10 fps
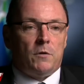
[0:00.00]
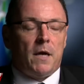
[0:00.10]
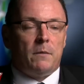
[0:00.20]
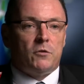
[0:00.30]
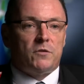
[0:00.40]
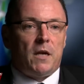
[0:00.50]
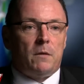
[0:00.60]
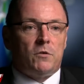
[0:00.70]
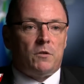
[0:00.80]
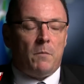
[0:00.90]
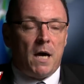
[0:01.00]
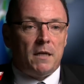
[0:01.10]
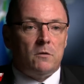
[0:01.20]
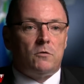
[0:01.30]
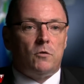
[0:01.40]
We were able to say it was a
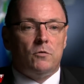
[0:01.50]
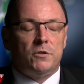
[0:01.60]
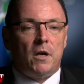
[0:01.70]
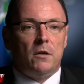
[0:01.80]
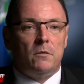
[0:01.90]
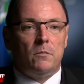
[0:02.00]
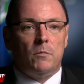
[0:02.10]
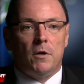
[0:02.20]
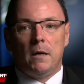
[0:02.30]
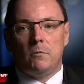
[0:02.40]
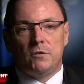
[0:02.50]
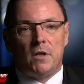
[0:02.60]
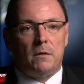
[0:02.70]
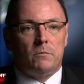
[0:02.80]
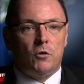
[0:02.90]
male torso. We were able to say